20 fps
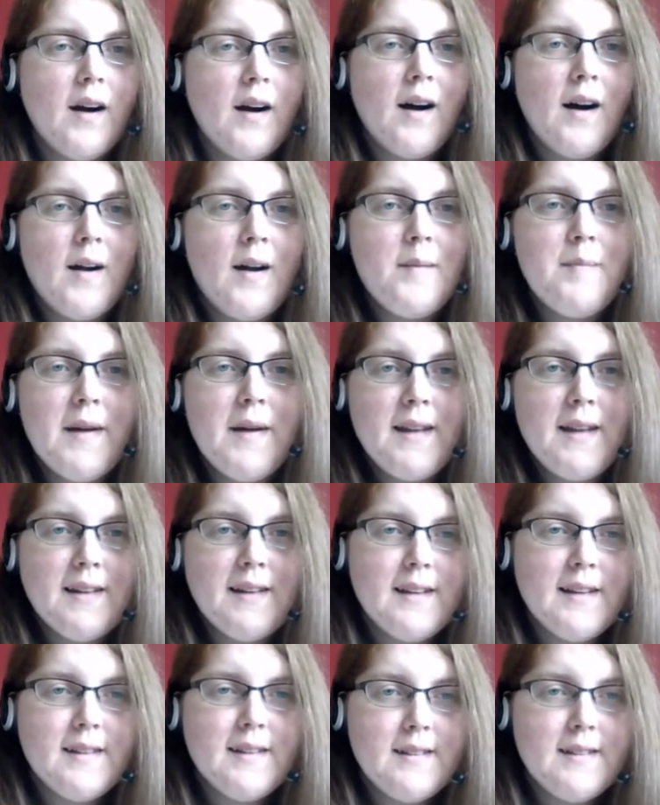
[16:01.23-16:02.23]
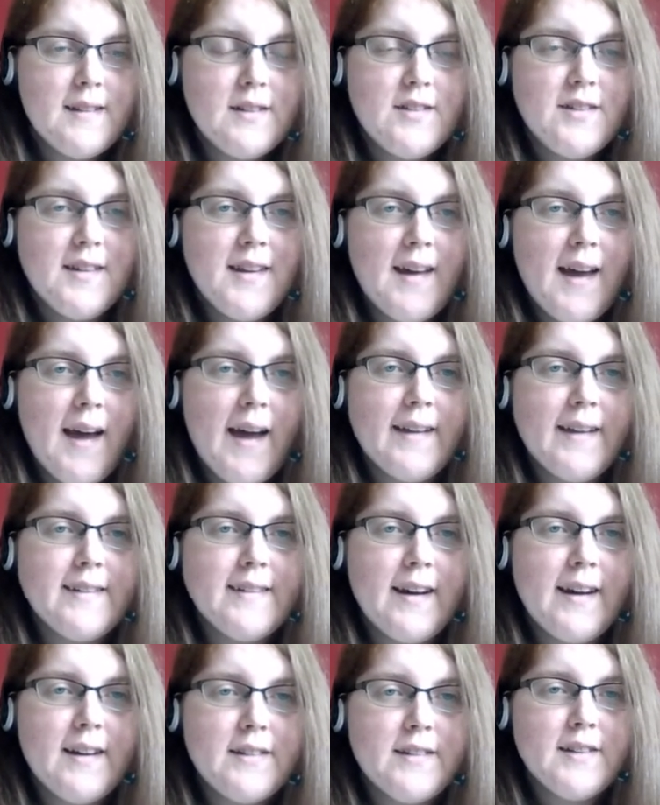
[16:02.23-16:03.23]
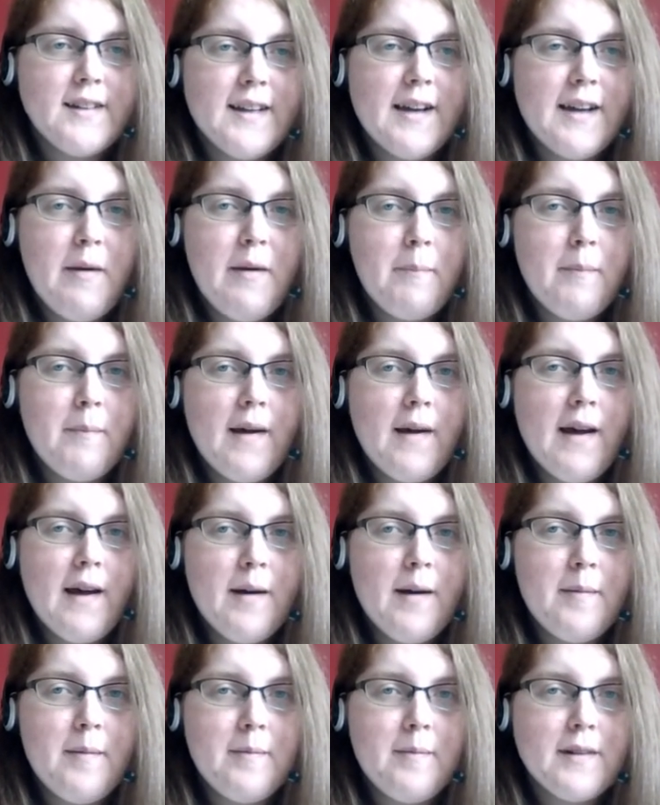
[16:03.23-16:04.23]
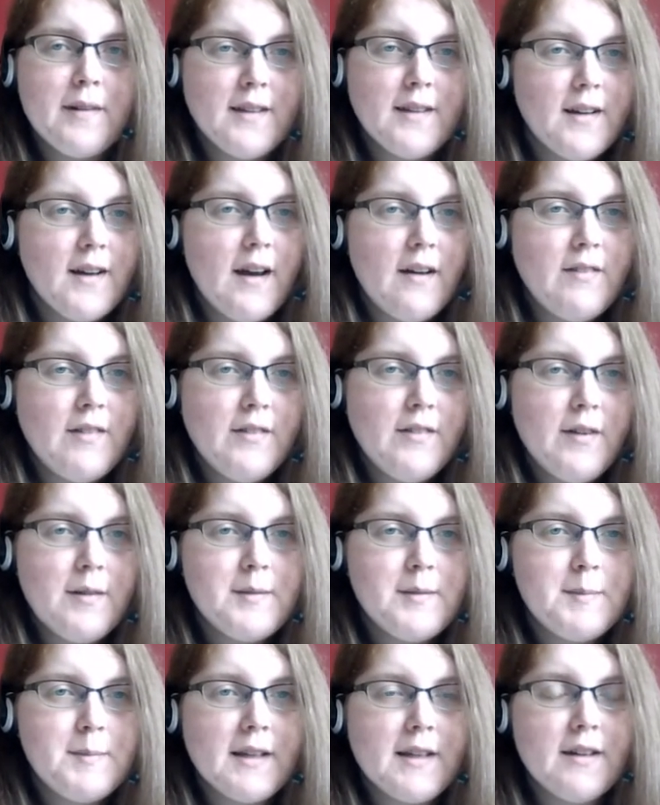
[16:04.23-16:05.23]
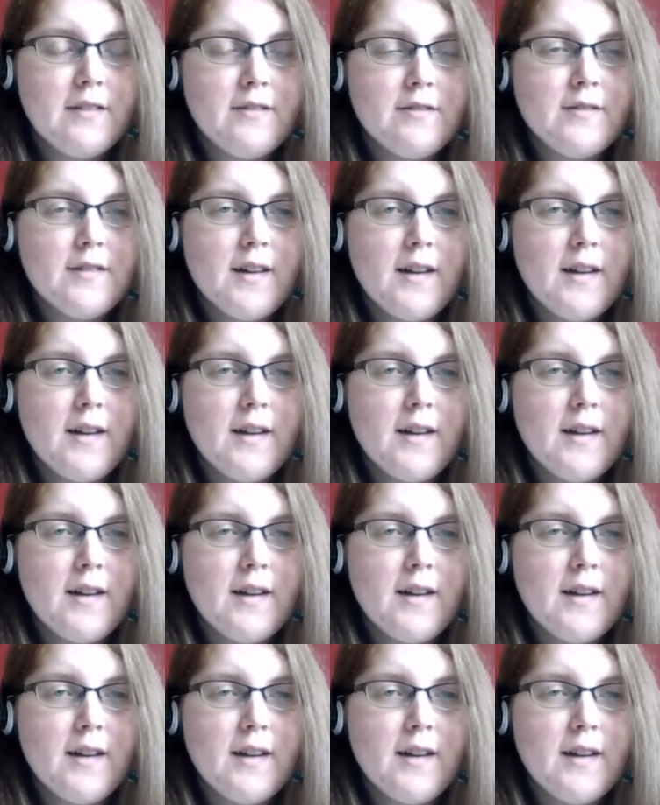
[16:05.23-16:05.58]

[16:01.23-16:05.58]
I mainly stitch in hand actually, because I don't have any frames big enough.